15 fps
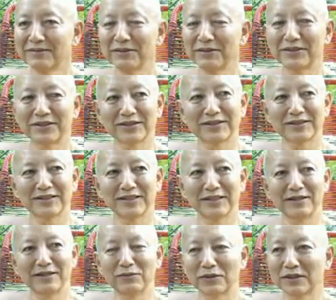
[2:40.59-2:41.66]
Because
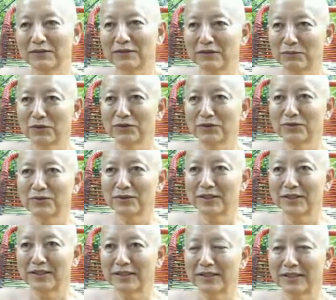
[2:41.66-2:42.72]
in whatever
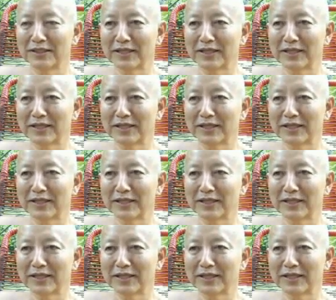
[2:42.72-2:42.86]
monastery